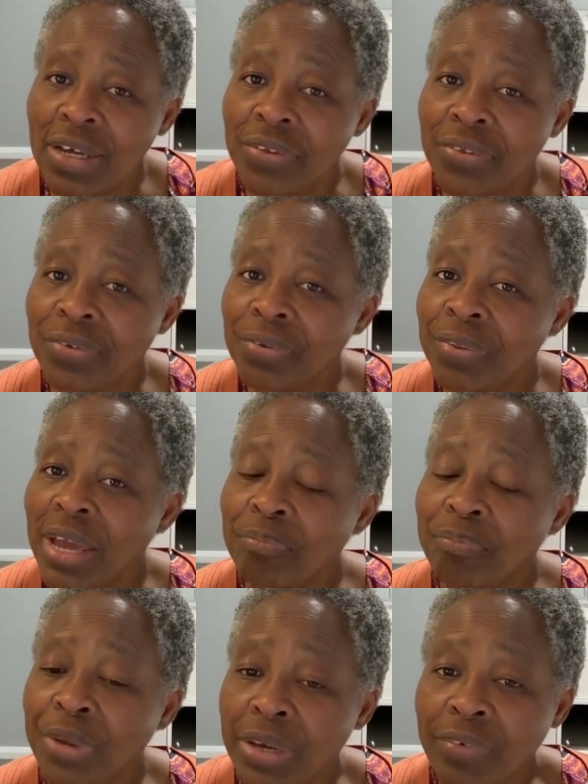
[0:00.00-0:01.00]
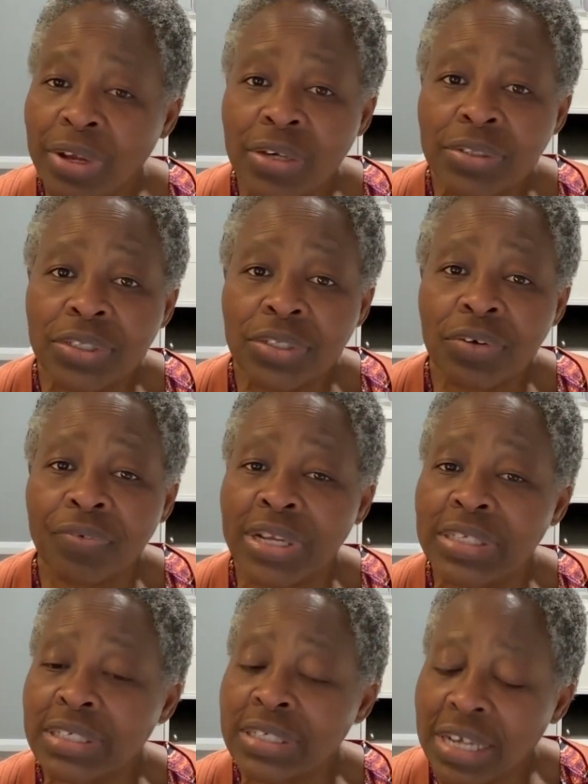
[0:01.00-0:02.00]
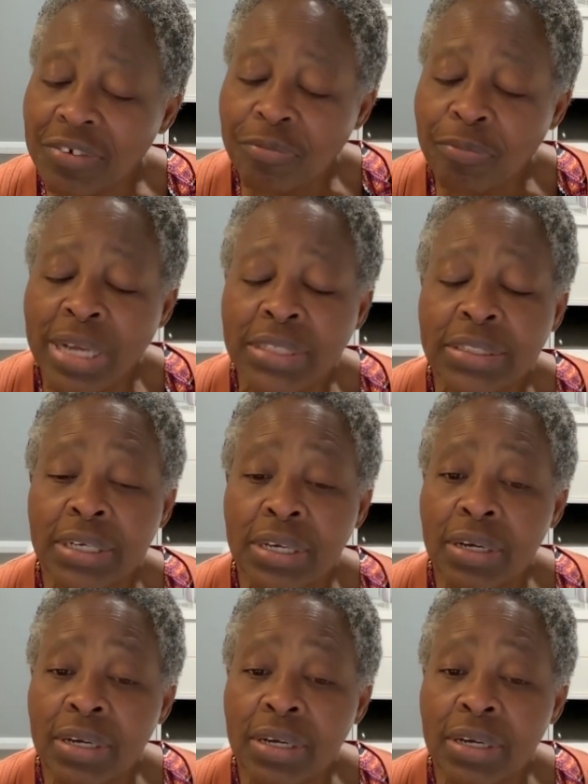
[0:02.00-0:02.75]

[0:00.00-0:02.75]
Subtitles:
through their periods of enslavement,